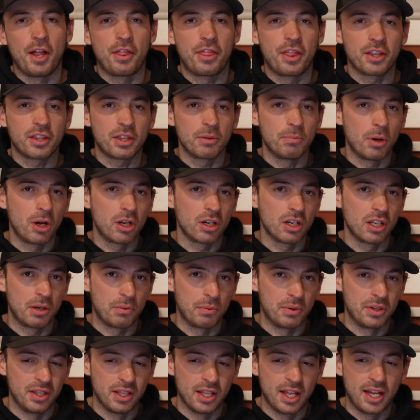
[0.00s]
I think the model I
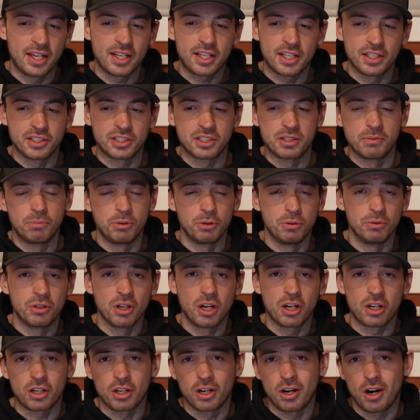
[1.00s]
would like is the
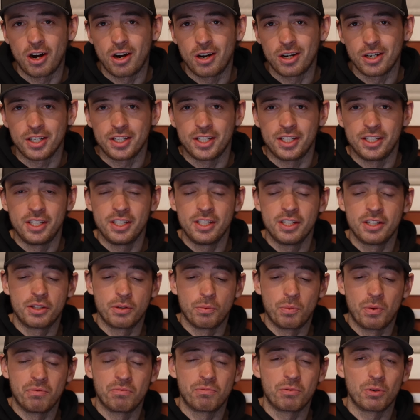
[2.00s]
Boondocker RE, the
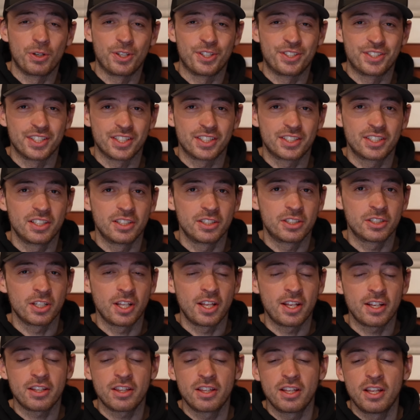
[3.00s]
146-inch
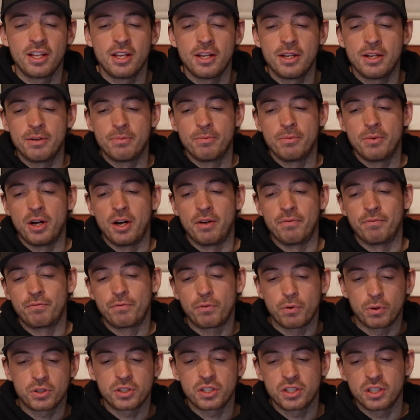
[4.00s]
length.
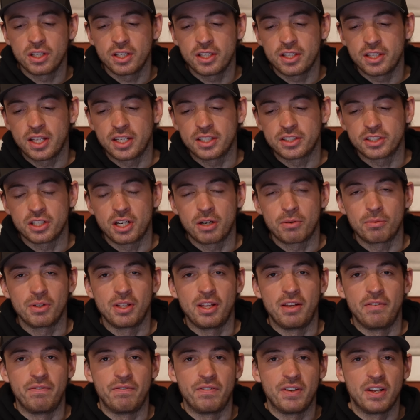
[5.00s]
Unfortunately, that's not
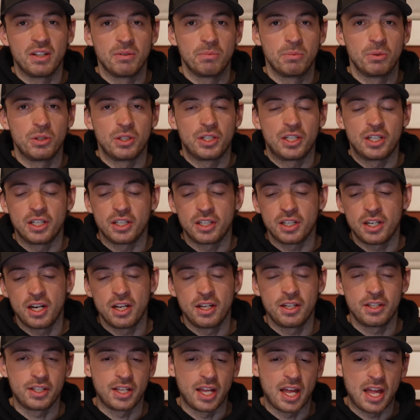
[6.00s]
really available here
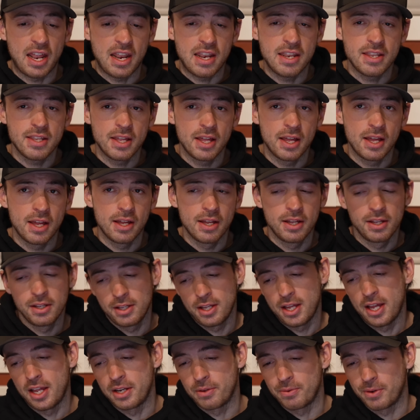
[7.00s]
yet,
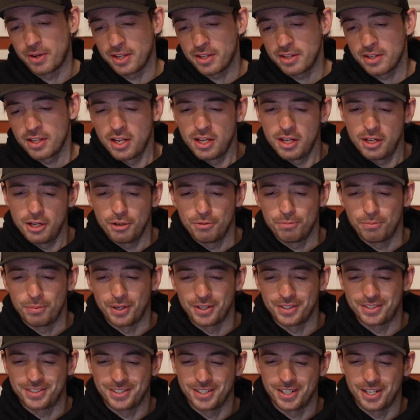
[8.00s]
anyway.
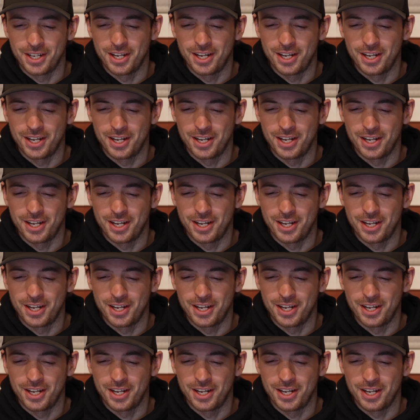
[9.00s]
But